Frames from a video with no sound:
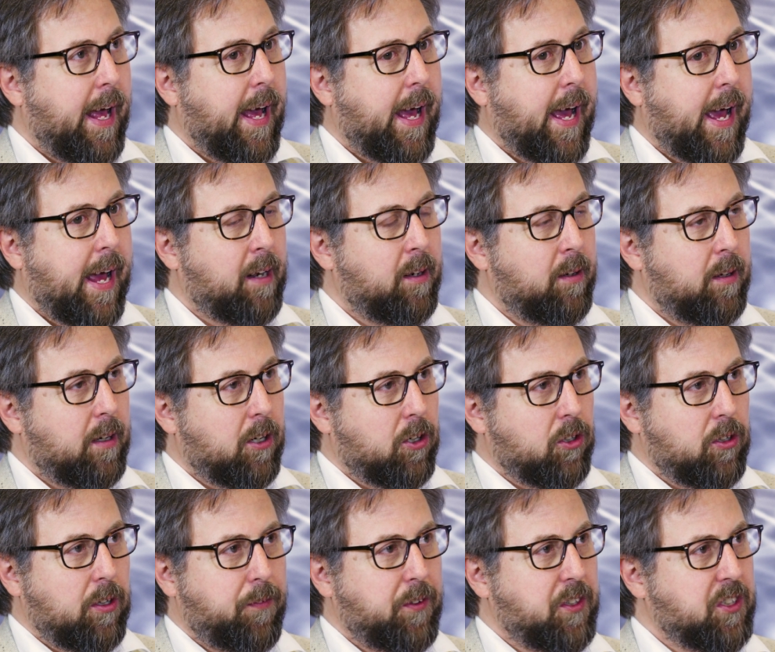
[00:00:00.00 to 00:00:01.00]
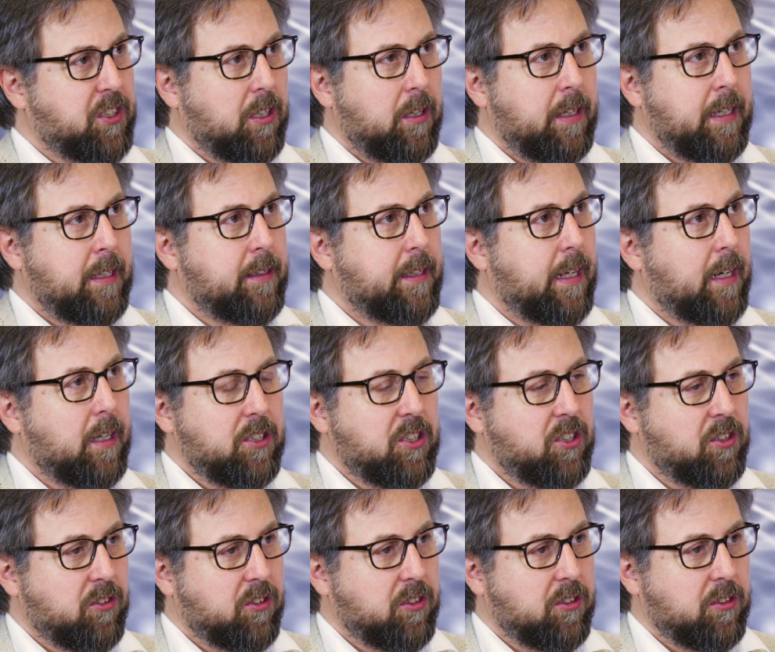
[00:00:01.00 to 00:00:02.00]
And artificial
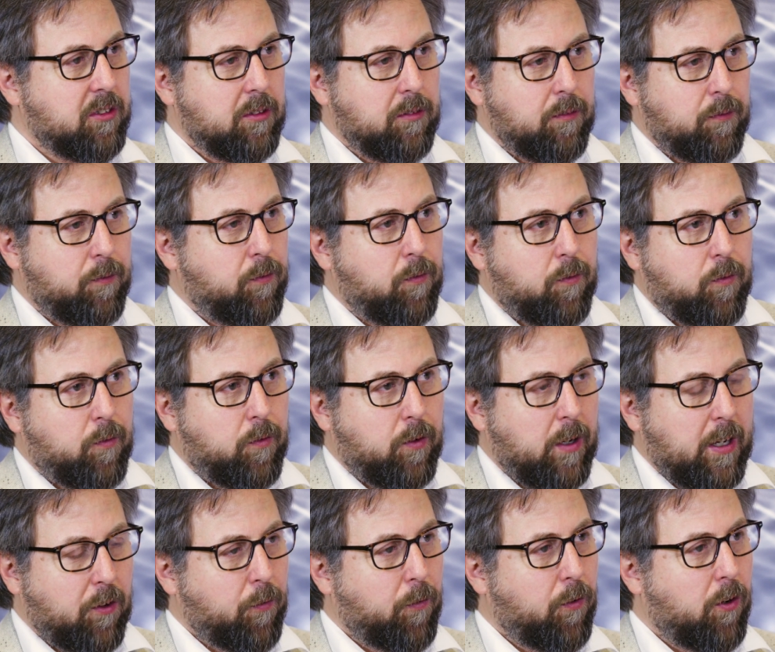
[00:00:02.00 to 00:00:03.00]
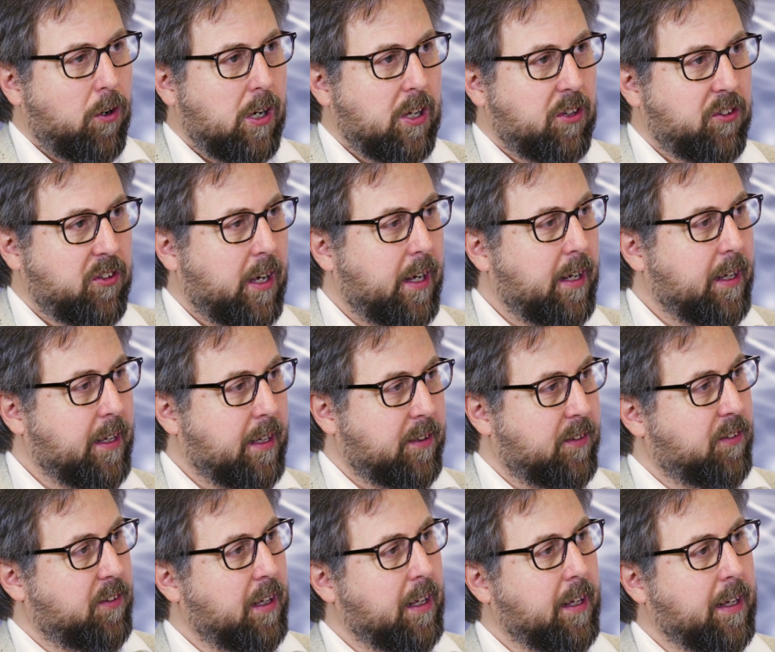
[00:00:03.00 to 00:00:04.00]
intelligence, as far as I
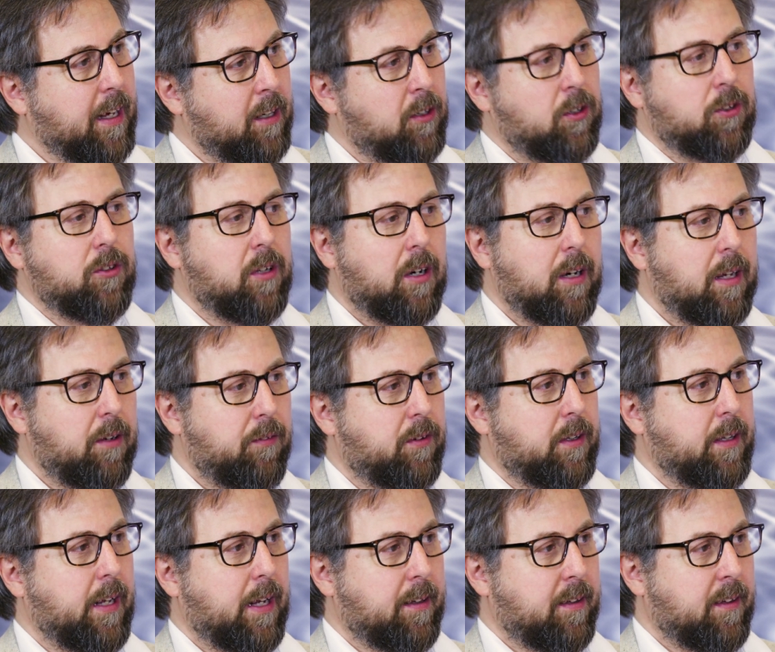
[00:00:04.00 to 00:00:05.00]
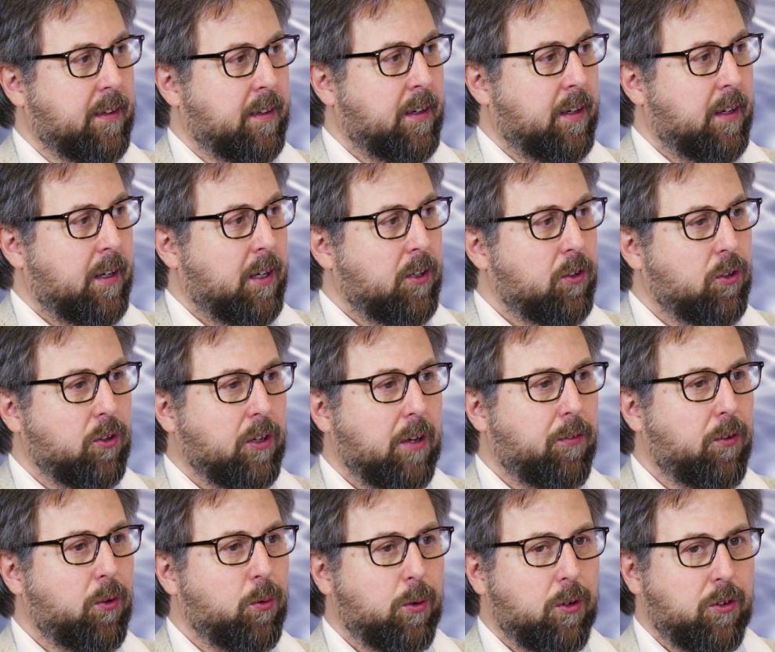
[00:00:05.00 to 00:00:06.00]
see, cannot deliver that. To
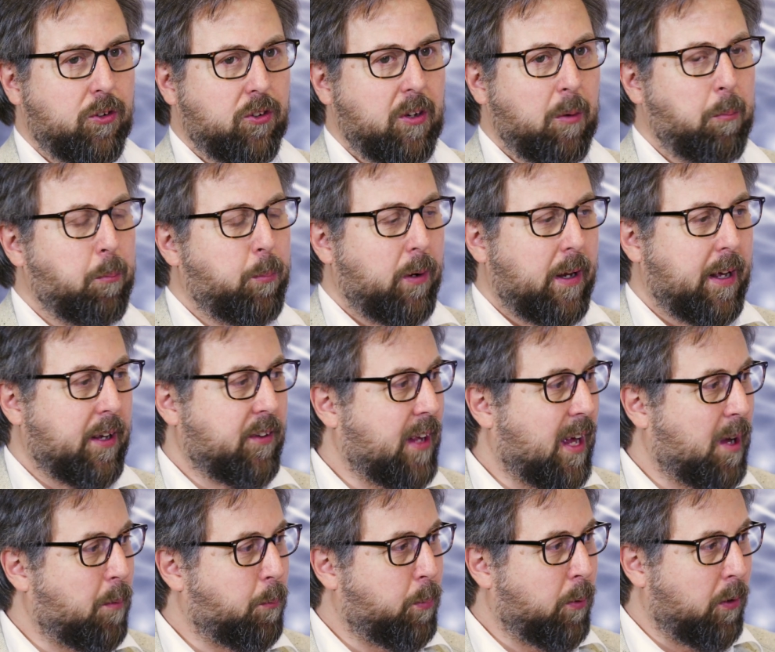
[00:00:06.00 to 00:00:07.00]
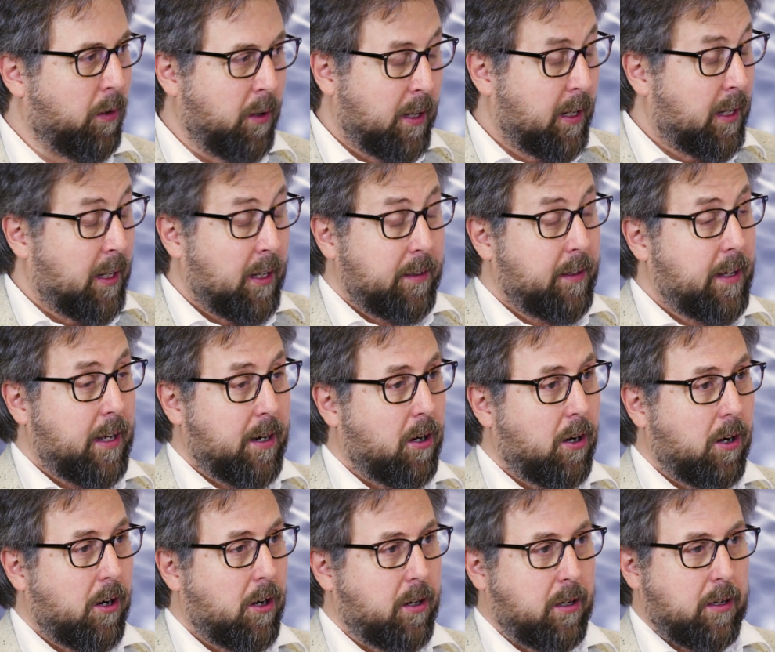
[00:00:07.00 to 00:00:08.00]
give you a simple example, there
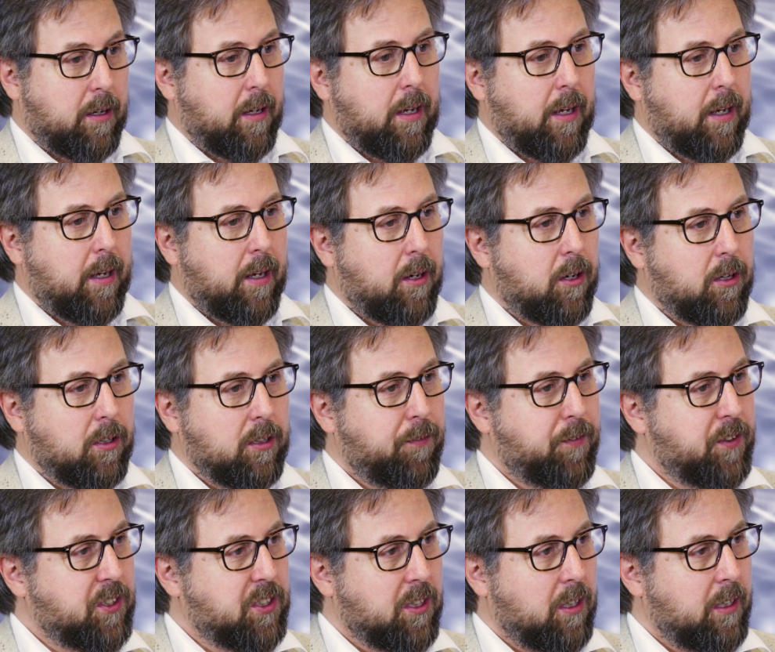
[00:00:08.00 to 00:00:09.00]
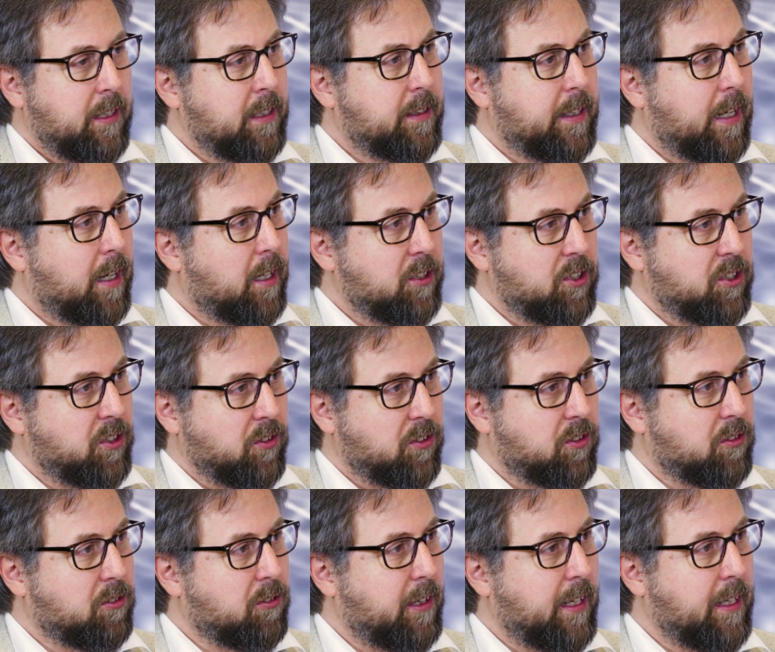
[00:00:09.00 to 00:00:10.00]
are artificial
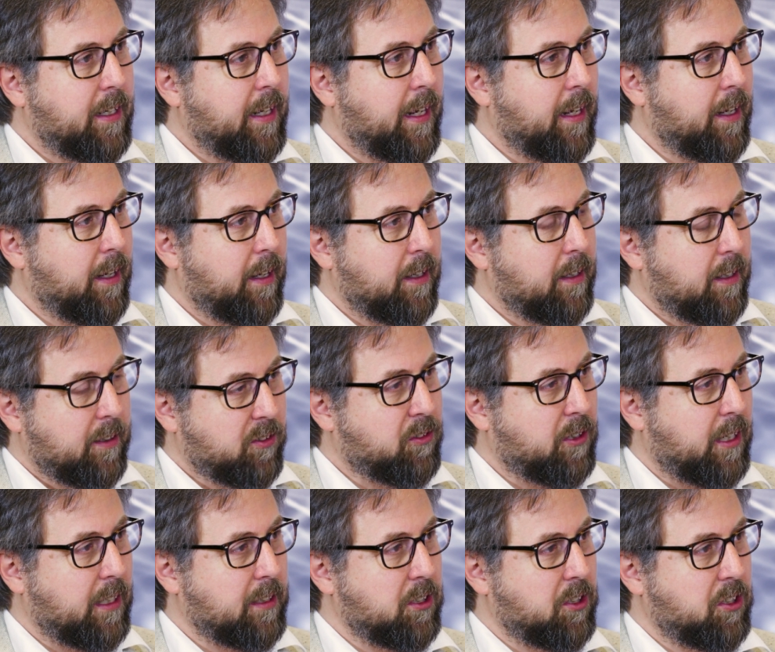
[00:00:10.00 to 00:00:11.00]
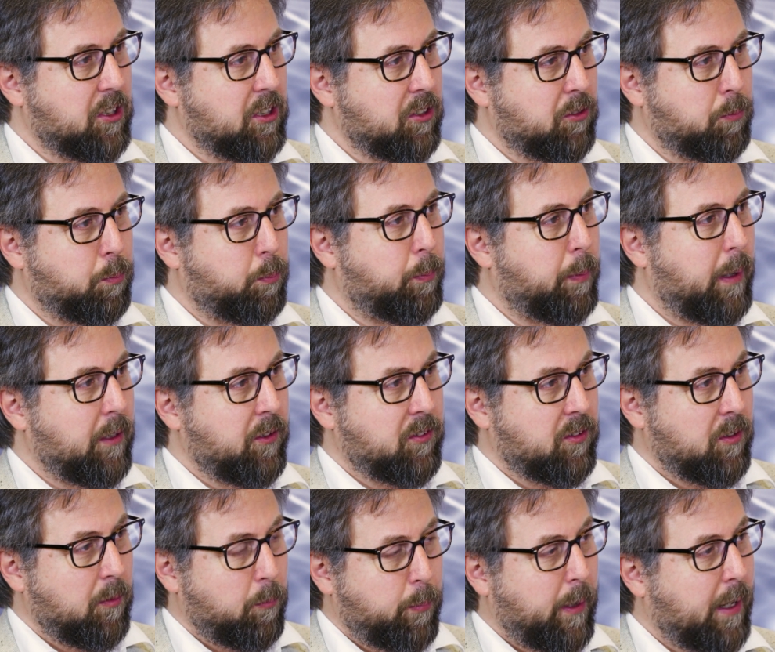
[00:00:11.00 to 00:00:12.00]
intelligence trading strategies
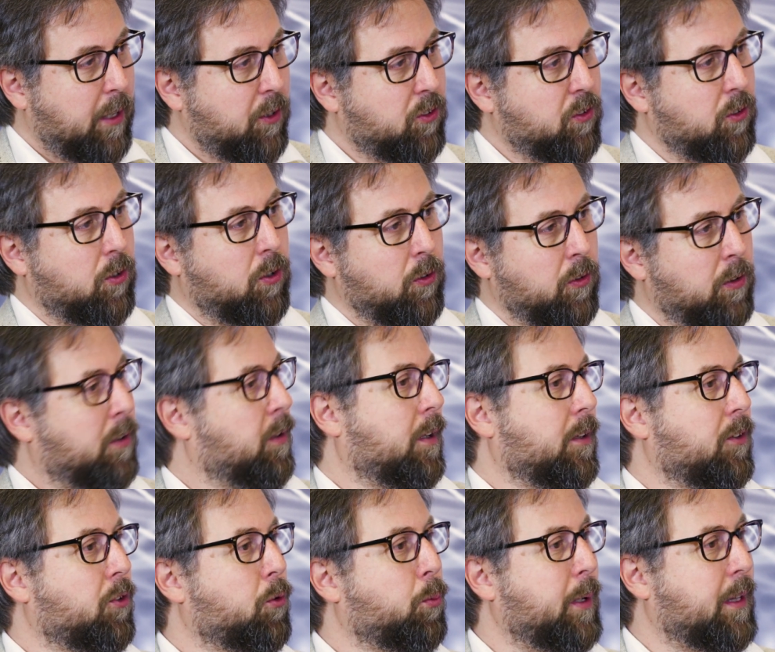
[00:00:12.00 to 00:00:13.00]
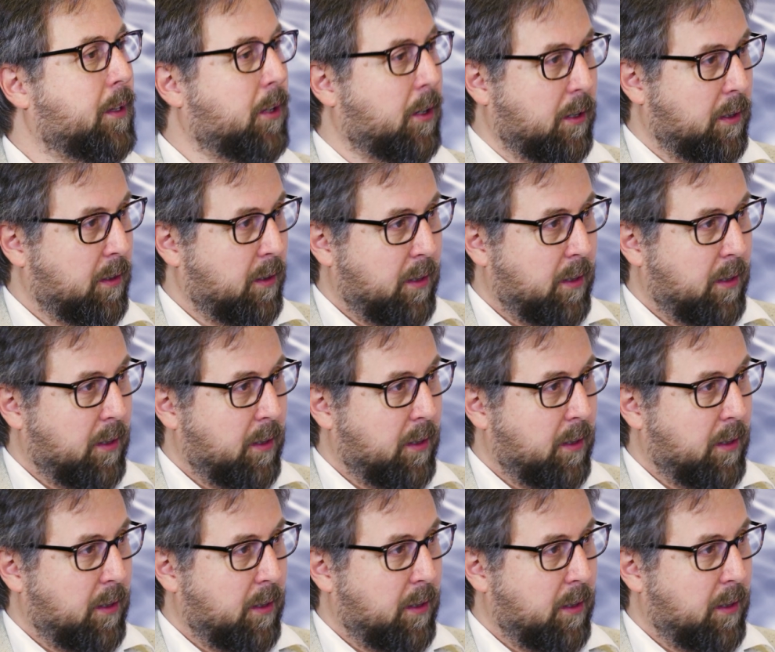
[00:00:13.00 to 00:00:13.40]
based on Twitter